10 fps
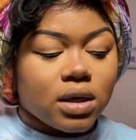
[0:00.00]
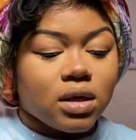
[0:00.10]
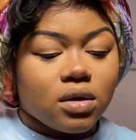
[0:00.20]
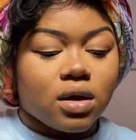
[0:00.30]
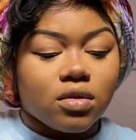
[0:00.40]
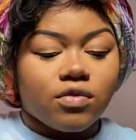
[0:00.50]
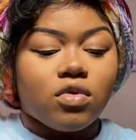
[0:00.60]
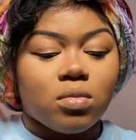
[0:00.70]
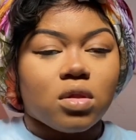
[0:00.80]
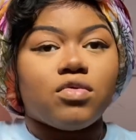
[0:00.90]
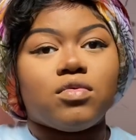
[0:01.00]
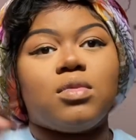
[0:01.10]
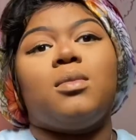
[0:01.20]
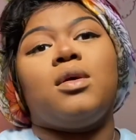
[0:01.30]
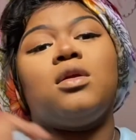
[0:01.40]
Eater and the formula from
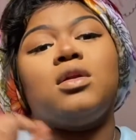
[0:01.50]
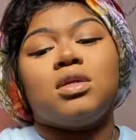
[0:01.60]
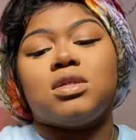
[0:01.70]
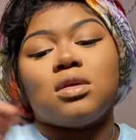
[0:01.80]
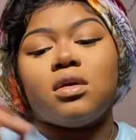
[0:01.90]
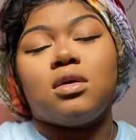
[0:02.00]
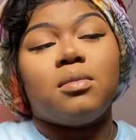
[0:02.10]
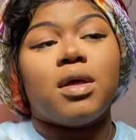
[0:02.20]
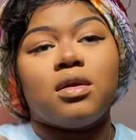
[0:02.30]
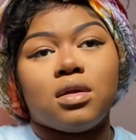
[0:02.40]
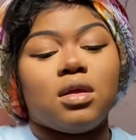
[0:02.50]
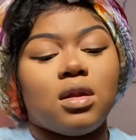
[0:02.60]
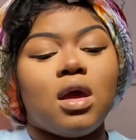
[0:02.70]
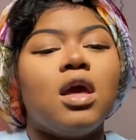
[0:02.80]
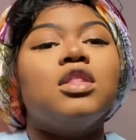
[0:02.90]
the Better Than
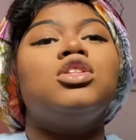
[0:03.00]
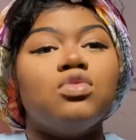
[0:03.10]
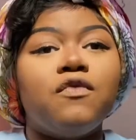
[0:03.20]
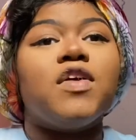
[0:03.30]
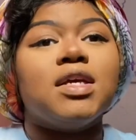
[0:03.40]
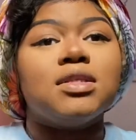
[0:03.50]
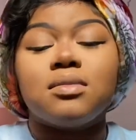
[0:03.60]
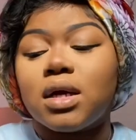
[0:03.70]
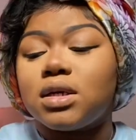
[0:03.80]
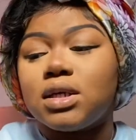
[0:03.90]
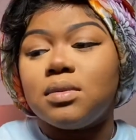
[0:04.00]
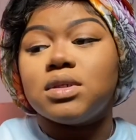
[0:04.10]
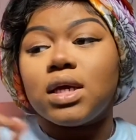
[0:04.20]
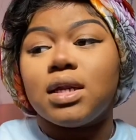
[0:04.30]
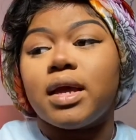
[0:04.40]
the Too Faced. I'm not gonna keep
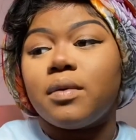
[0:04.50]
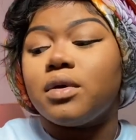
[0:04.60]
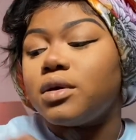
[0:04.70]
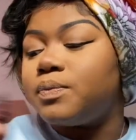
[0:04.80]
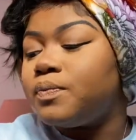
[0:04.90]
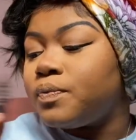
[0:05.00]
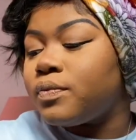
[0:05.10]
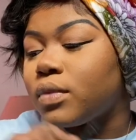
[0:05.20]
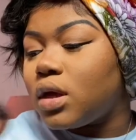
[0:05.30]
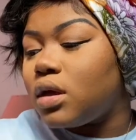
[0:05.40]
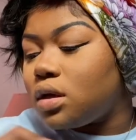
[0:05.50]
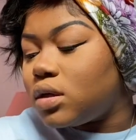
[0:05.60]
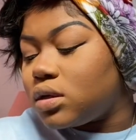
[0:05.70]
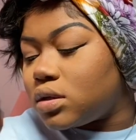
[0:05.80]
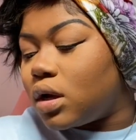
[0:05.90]
saying that word.
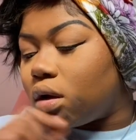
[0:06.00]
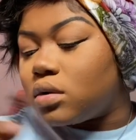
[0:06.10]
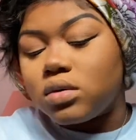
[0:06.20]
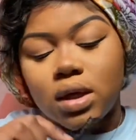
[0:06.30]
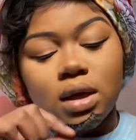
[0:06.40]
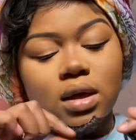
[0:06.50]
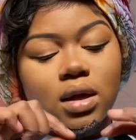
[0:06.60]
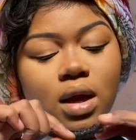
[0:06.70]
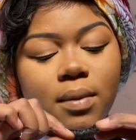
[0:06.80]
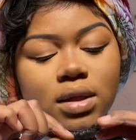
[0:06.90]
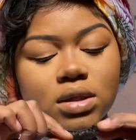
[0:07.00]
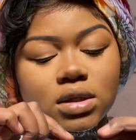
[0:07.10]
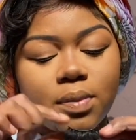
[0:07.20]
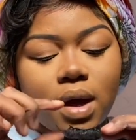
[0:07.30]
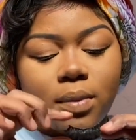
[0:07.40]
So yeah, and now I'm about to
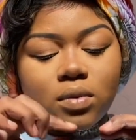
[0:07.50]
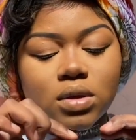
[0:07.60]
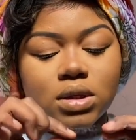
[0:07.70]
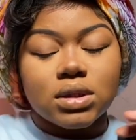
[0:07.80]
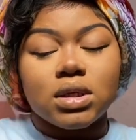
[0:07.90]
just pop on these